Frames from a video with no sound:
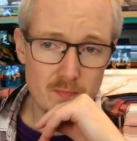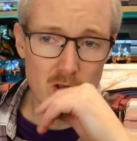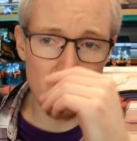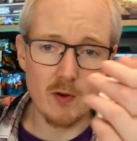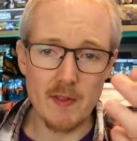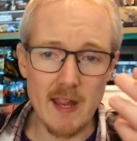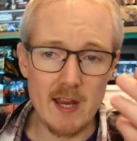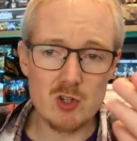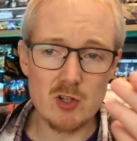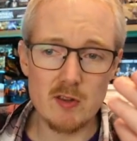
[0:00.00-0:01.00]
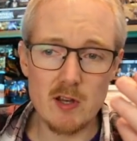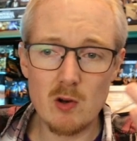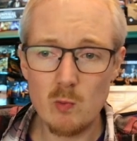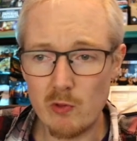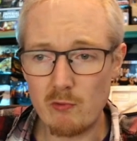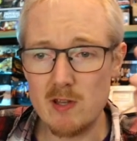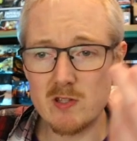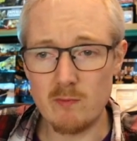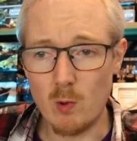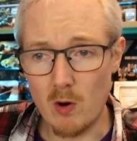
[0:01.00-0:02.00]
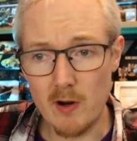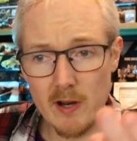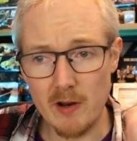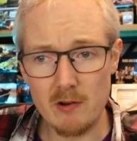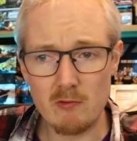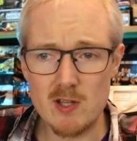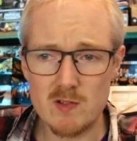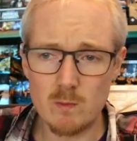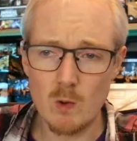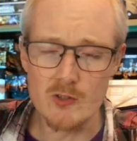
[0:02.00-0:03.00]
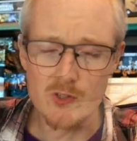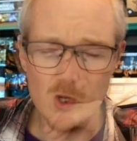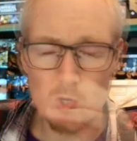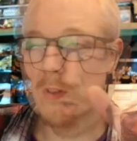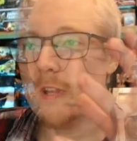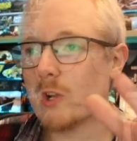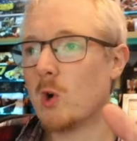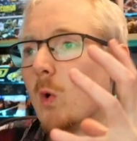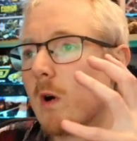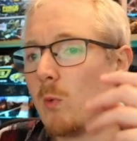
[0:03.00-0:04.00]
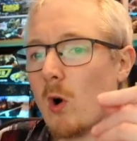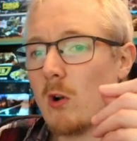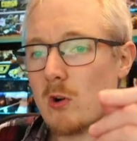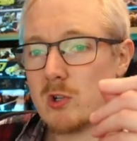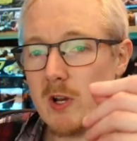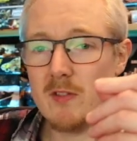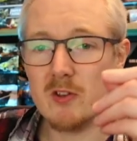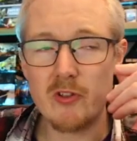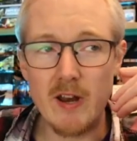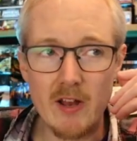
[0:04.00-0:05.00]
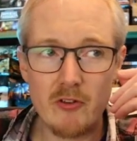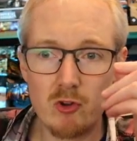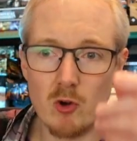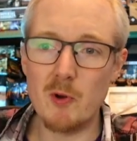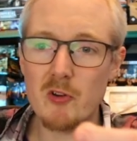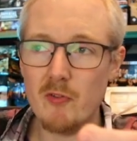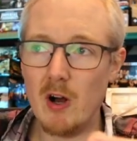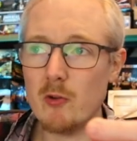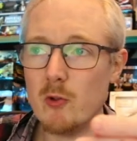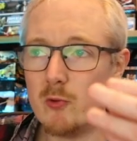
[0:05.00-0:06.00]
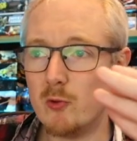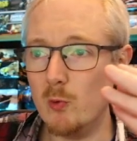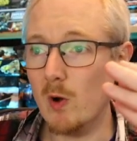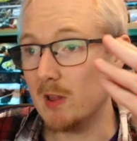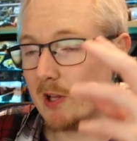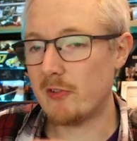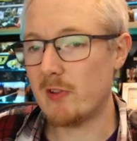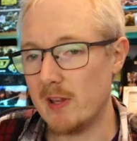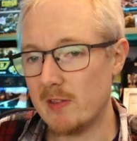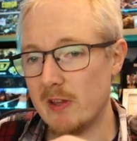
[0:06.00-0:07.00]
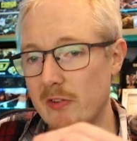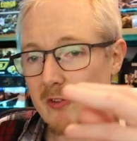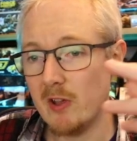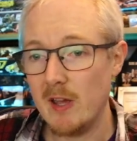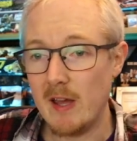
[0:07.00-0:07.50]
You got the Ancient there with Rites of War, and I think Rites of War is really a core Warlord trait that's going to add so much value to a list like this.